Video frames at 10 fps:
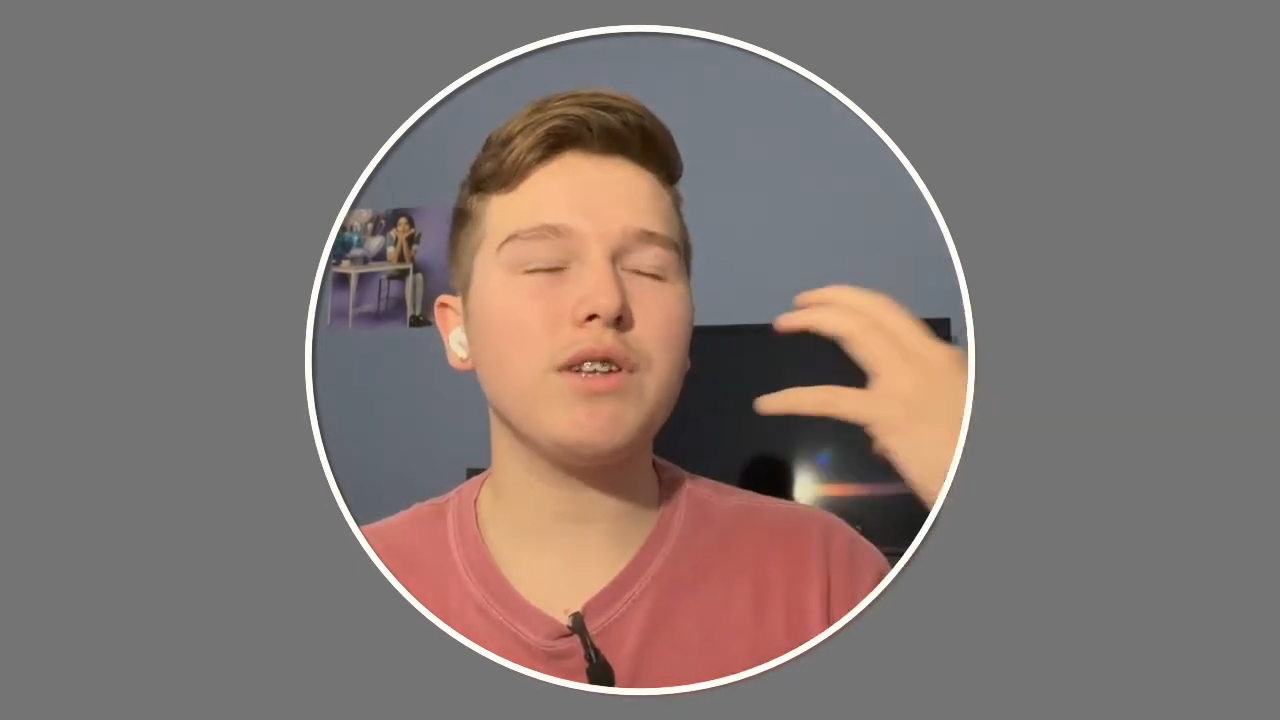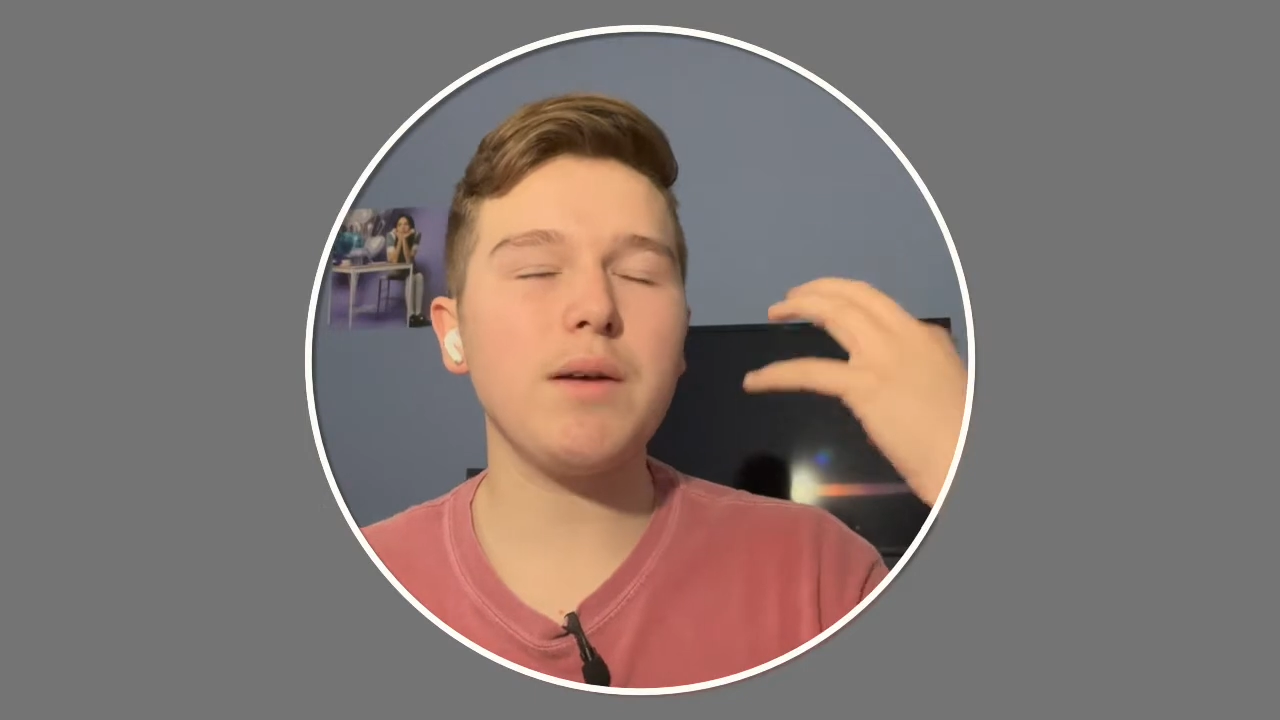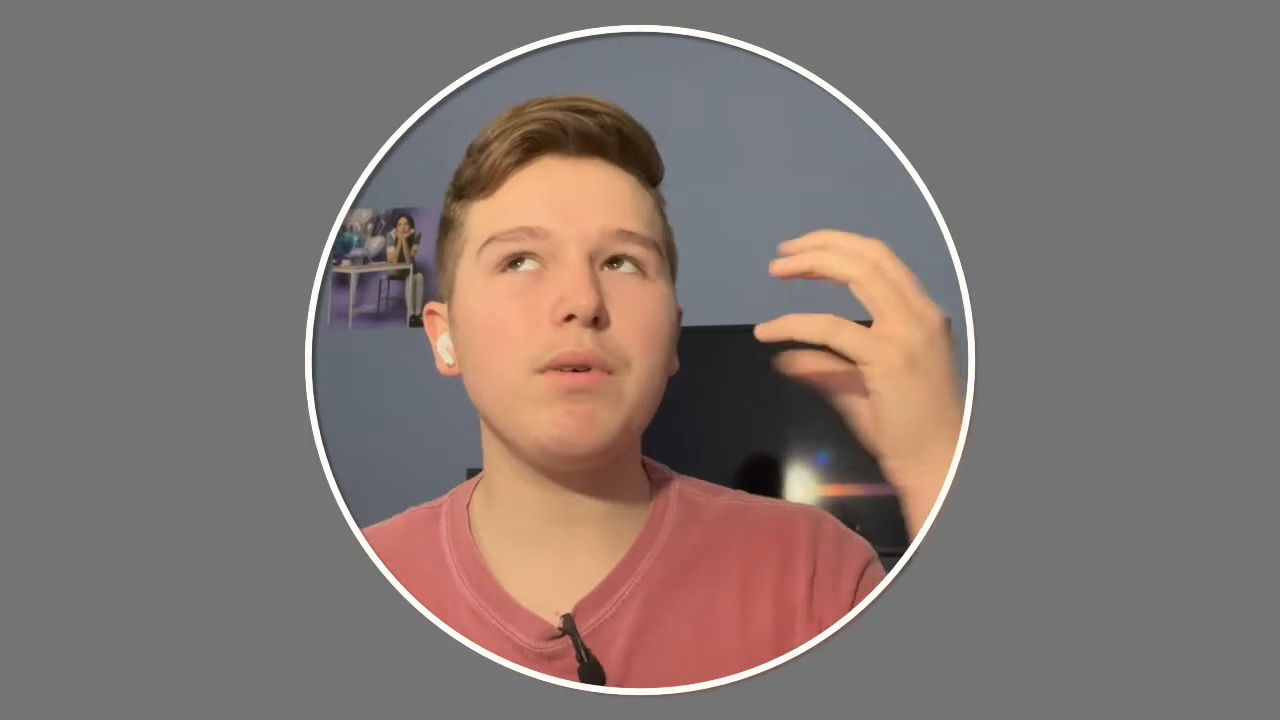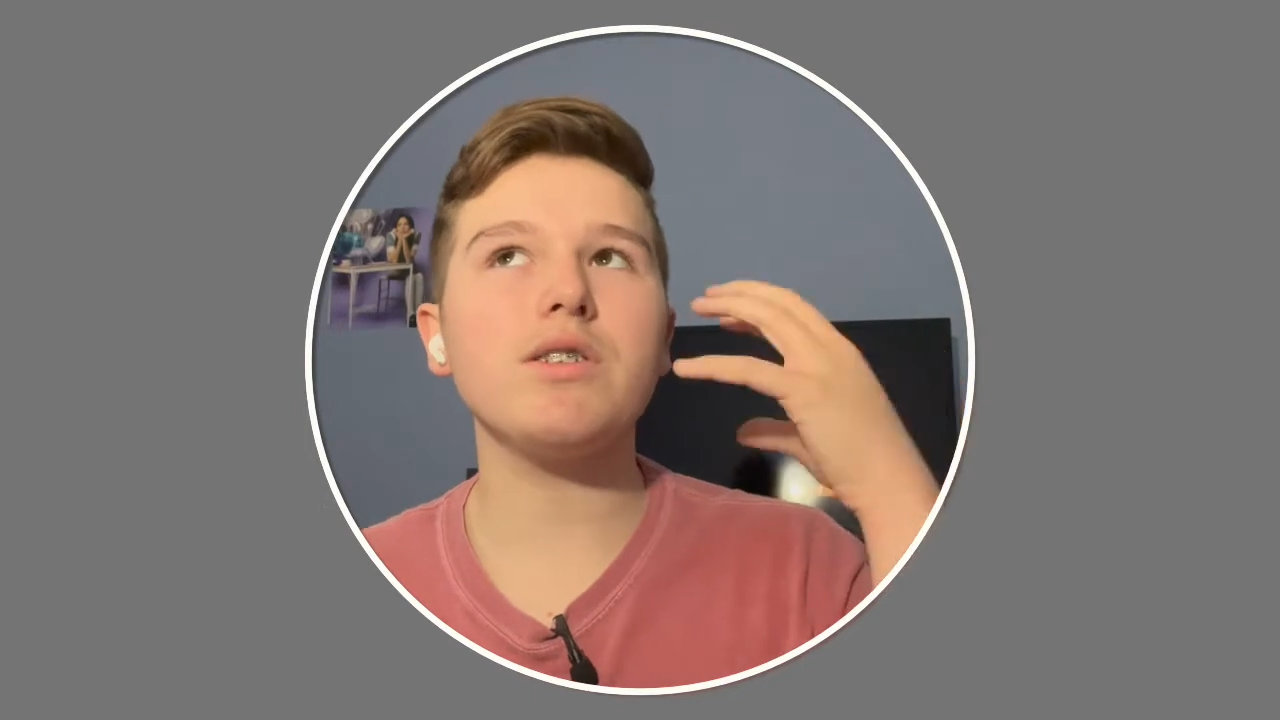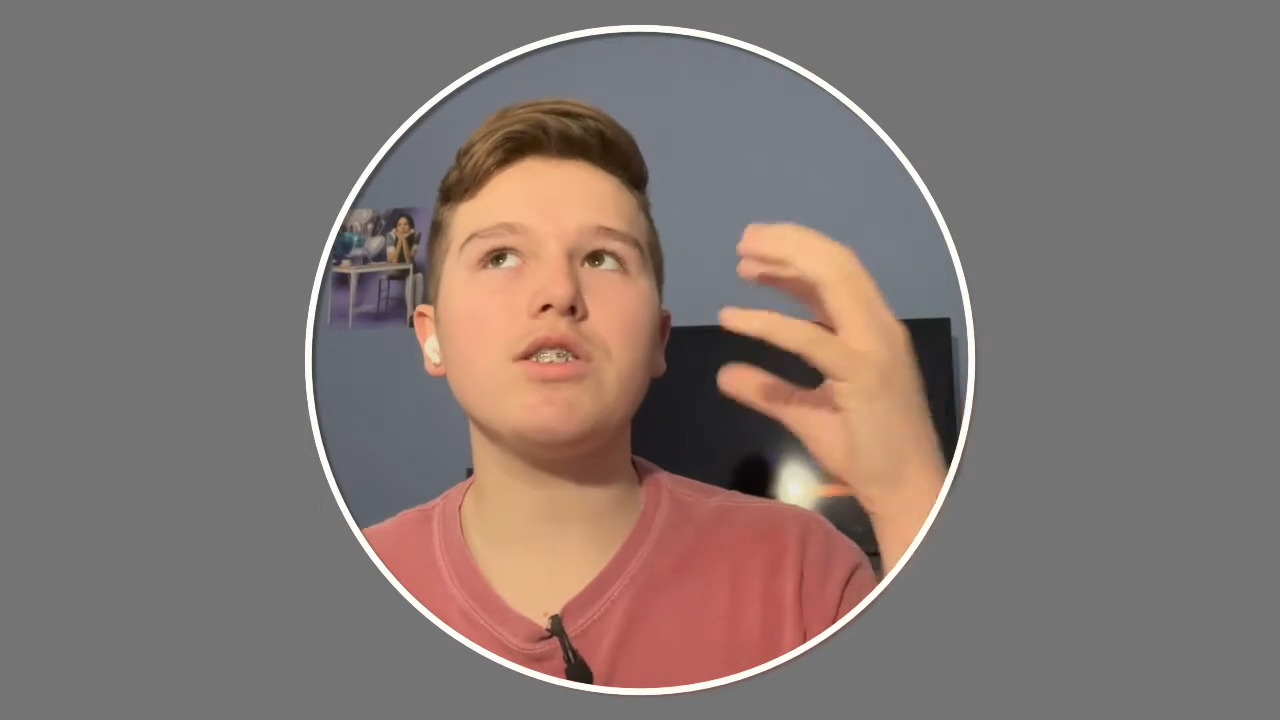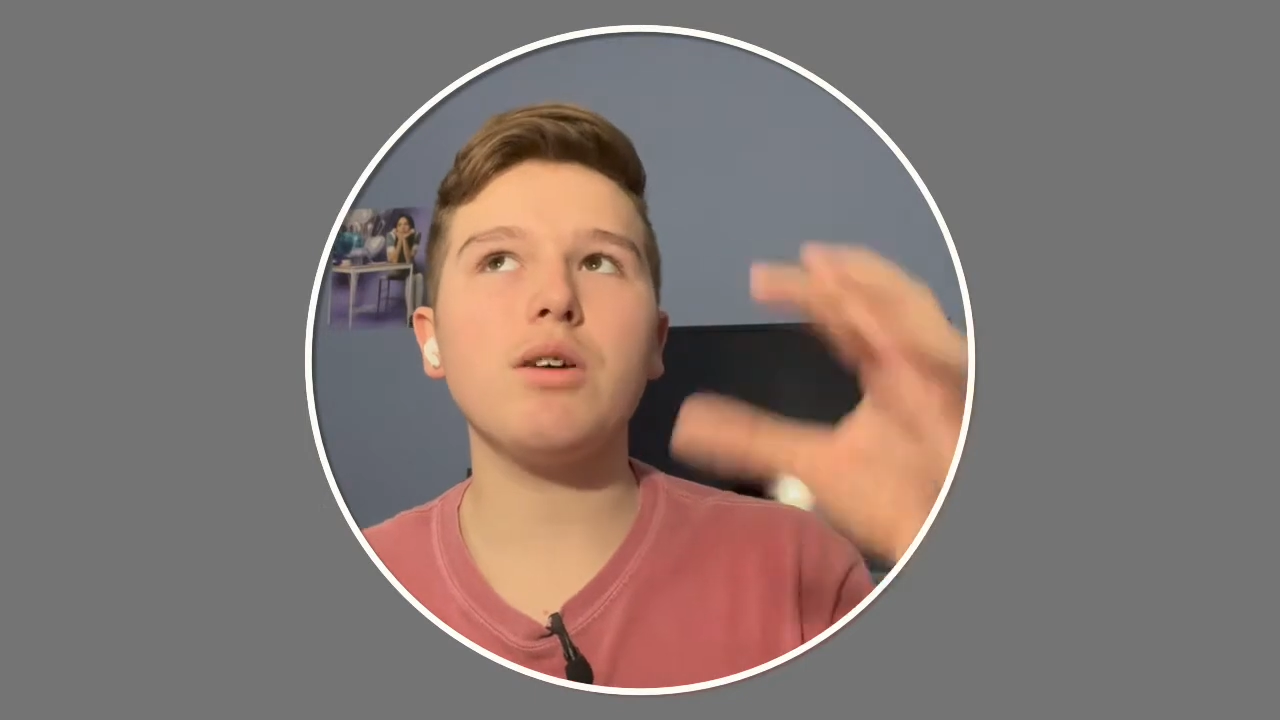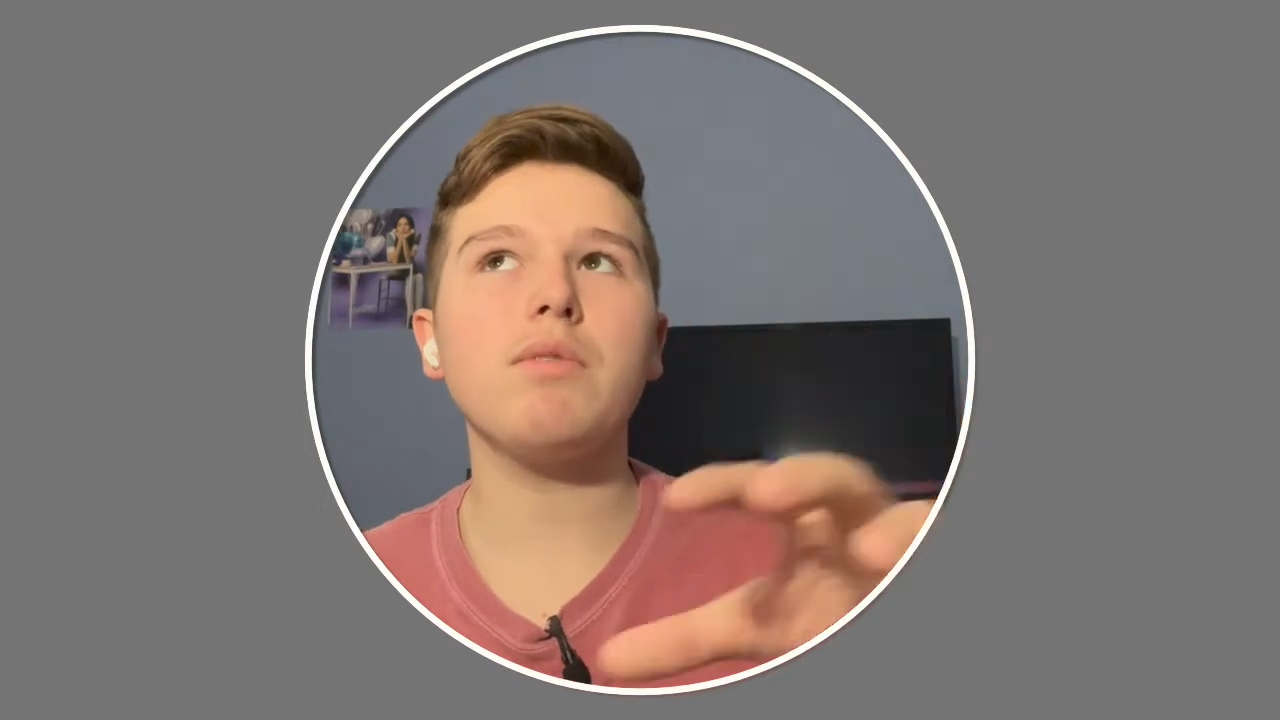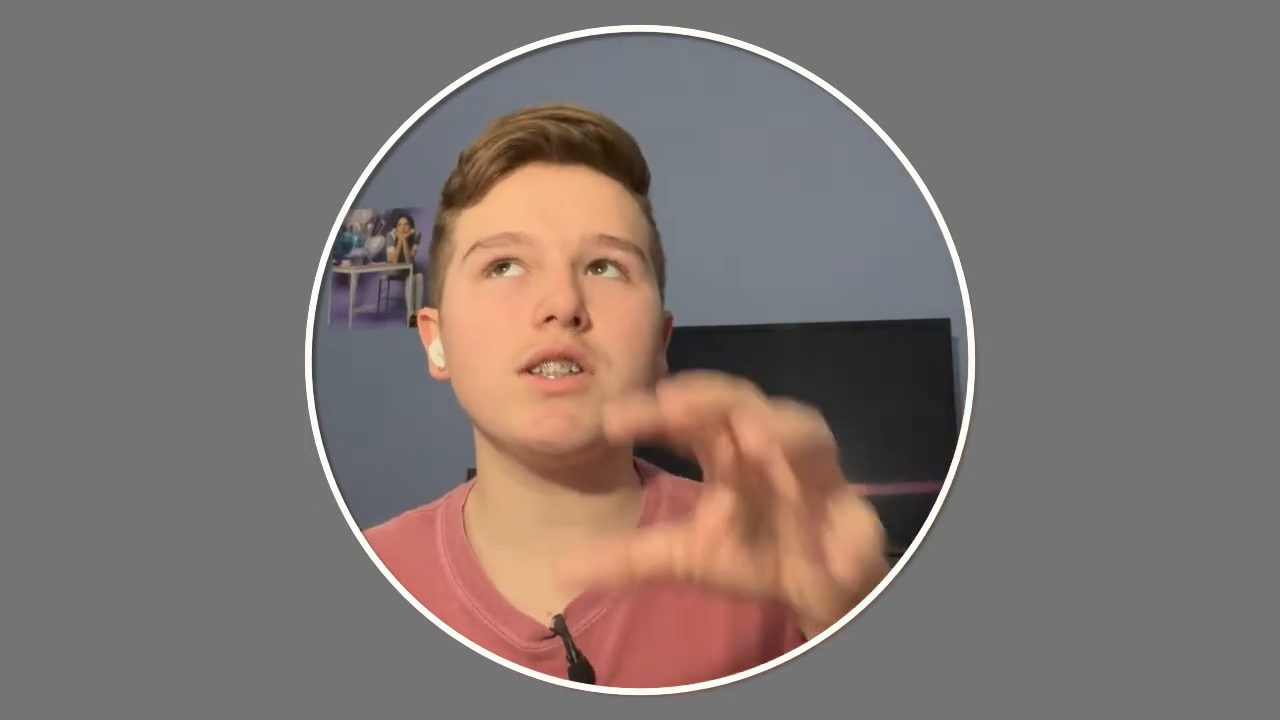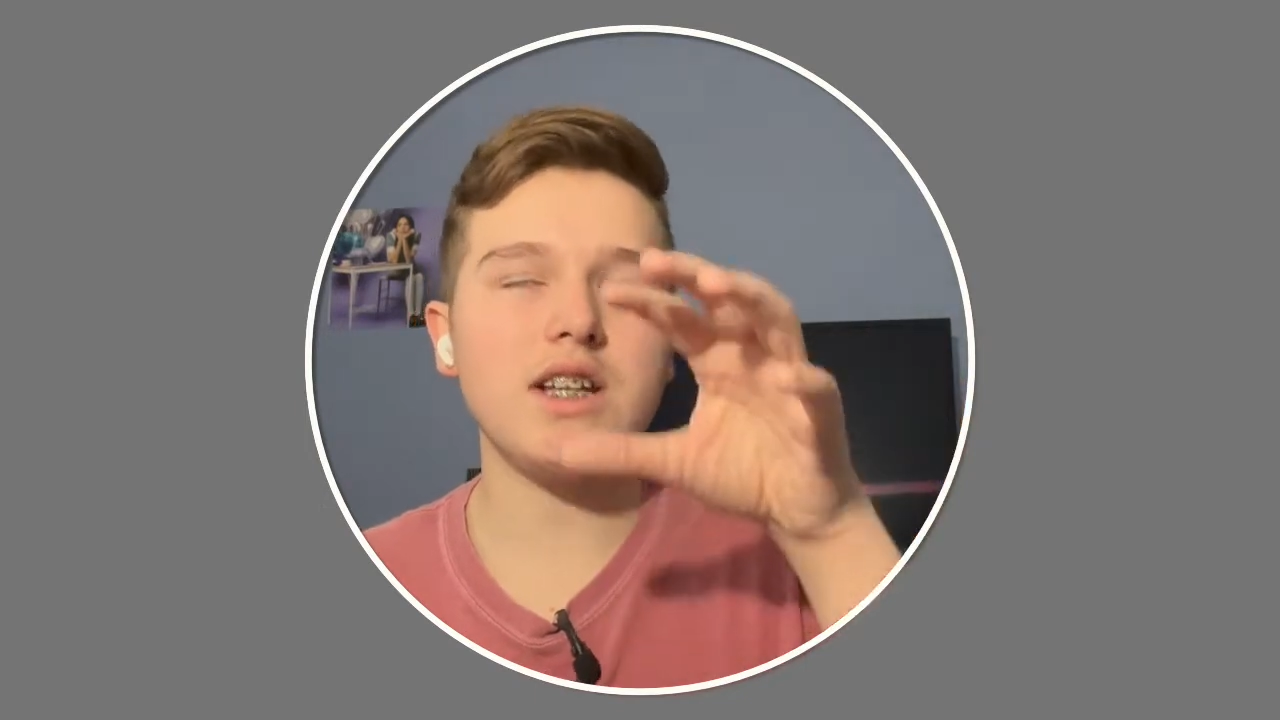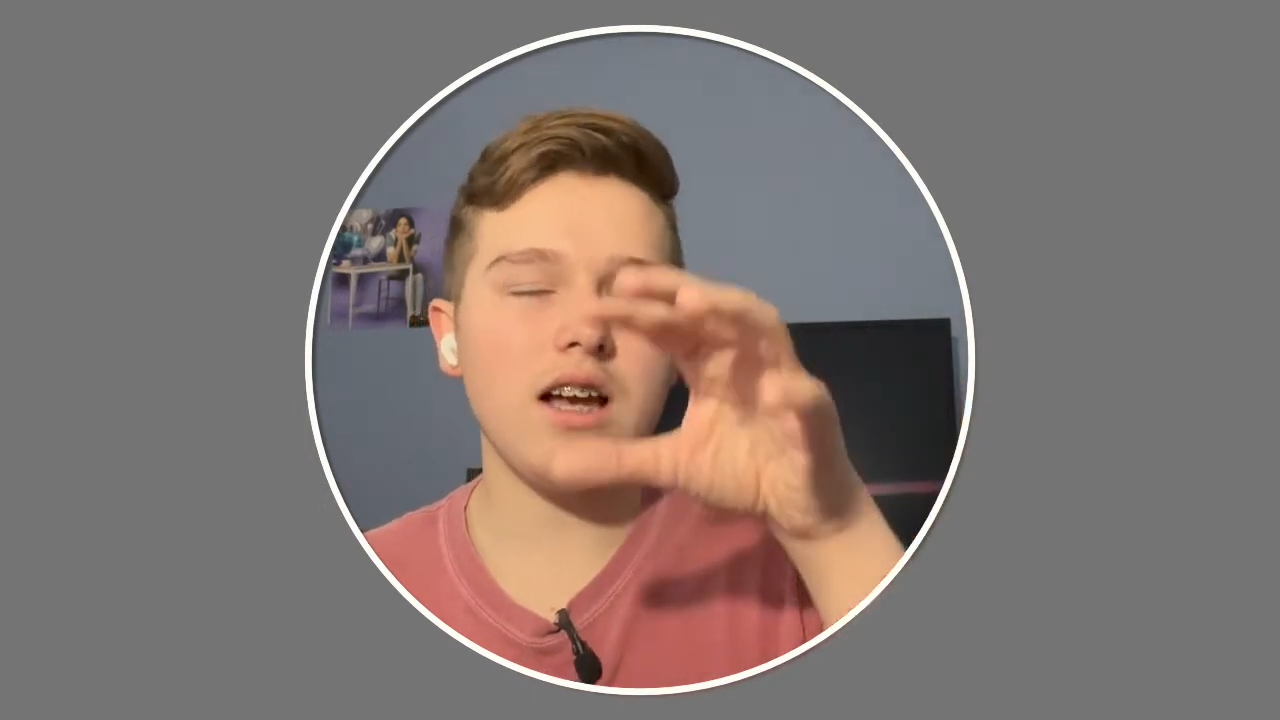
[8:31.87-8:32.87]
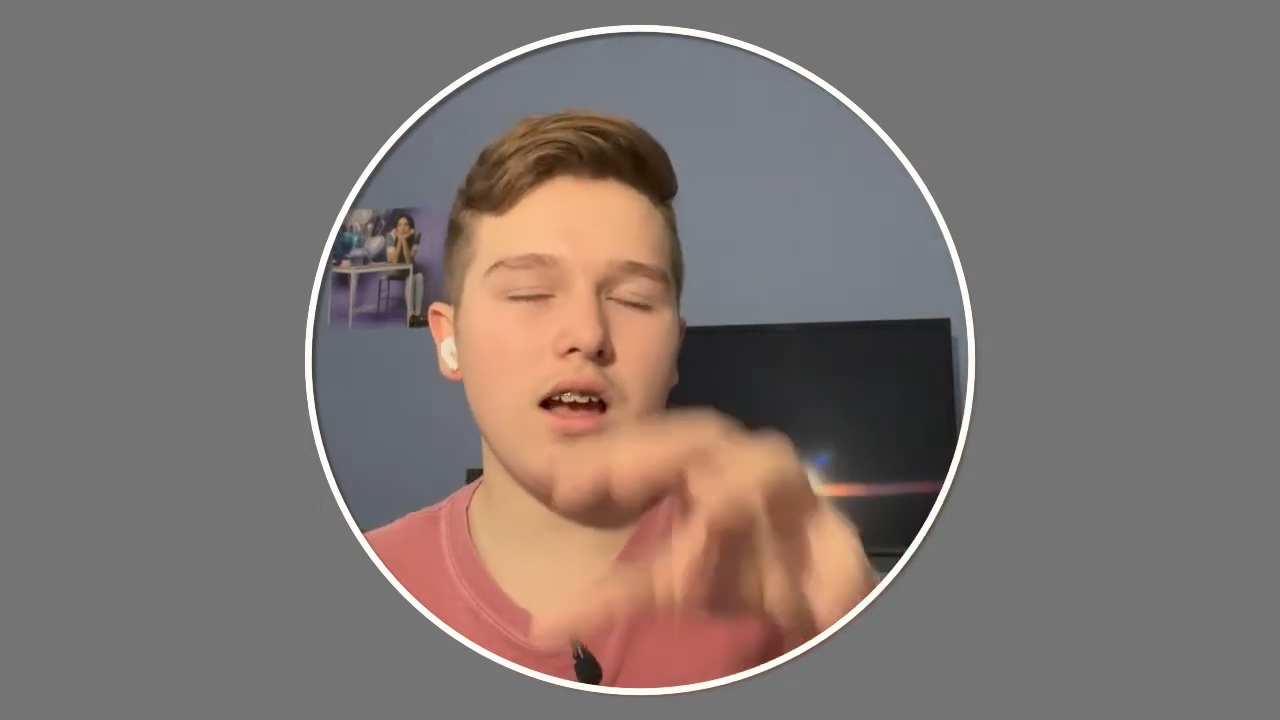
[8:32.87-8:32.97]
but they put so much